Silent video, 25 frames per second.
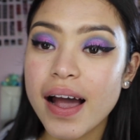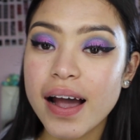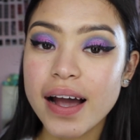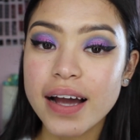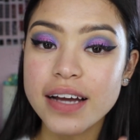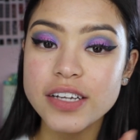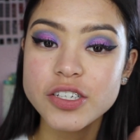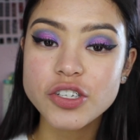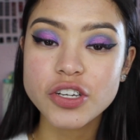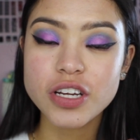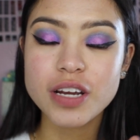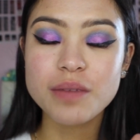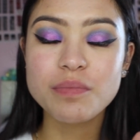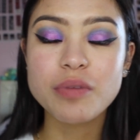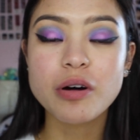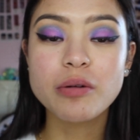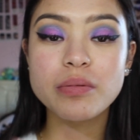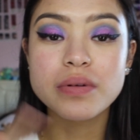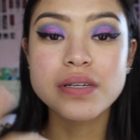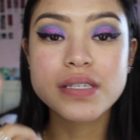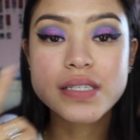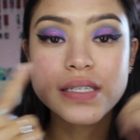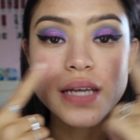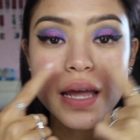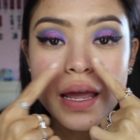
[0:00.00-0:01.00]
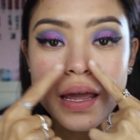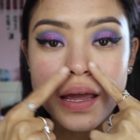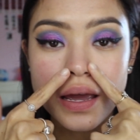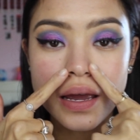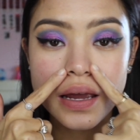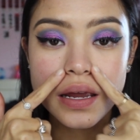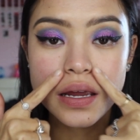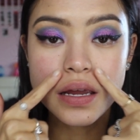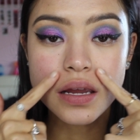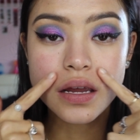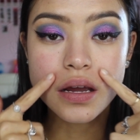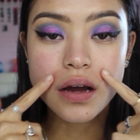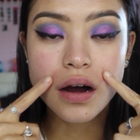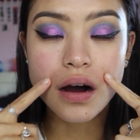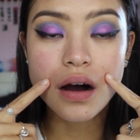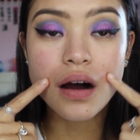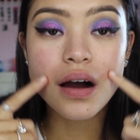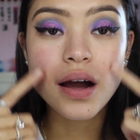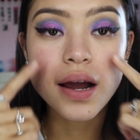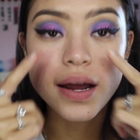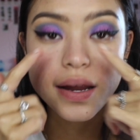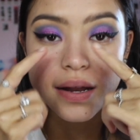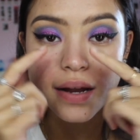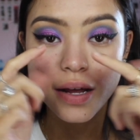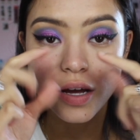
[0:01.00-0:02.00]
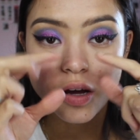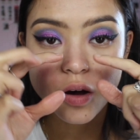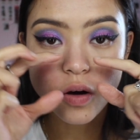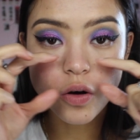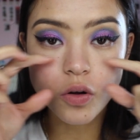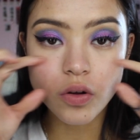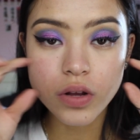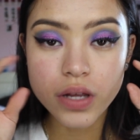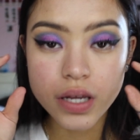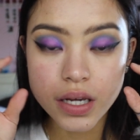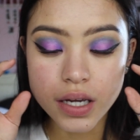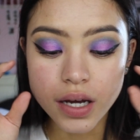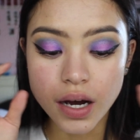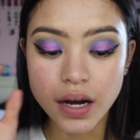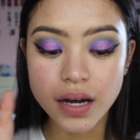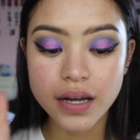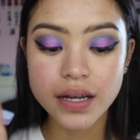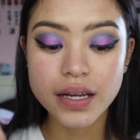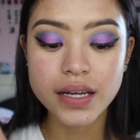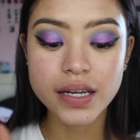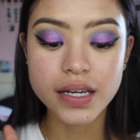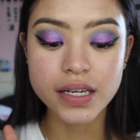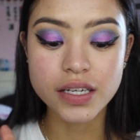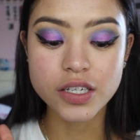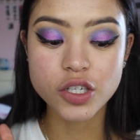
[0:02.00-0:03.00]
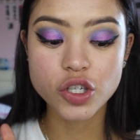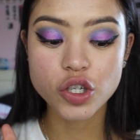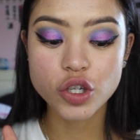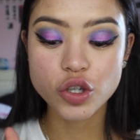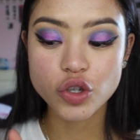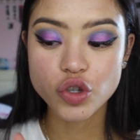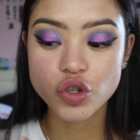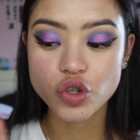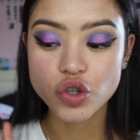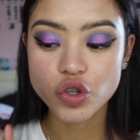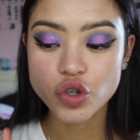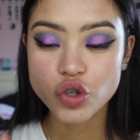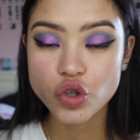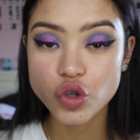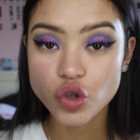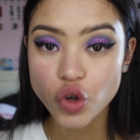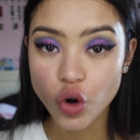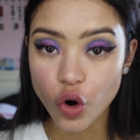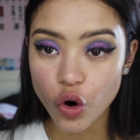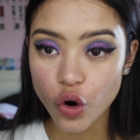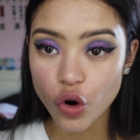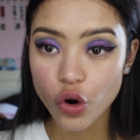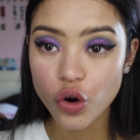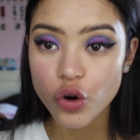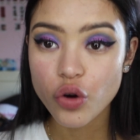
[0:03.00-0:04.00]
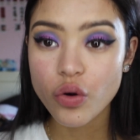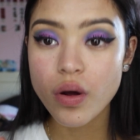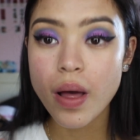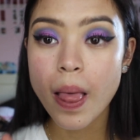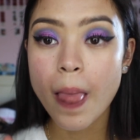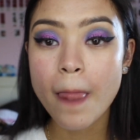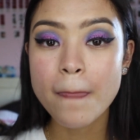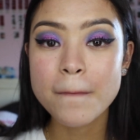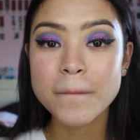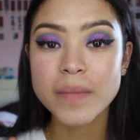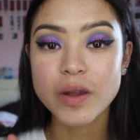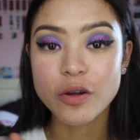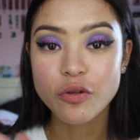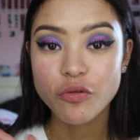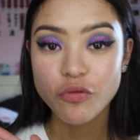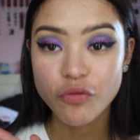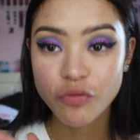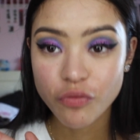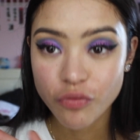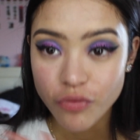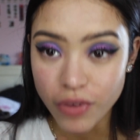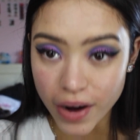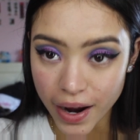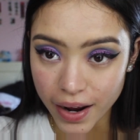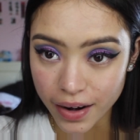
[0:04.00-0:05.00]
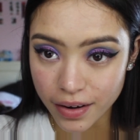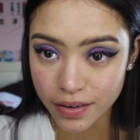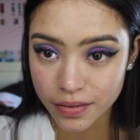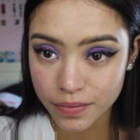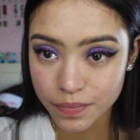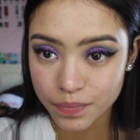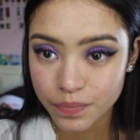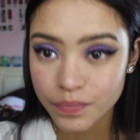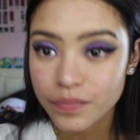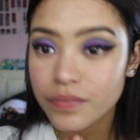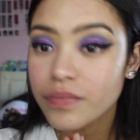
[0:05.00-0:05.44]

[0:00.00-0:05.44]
As you can probably see here and like all here is so red,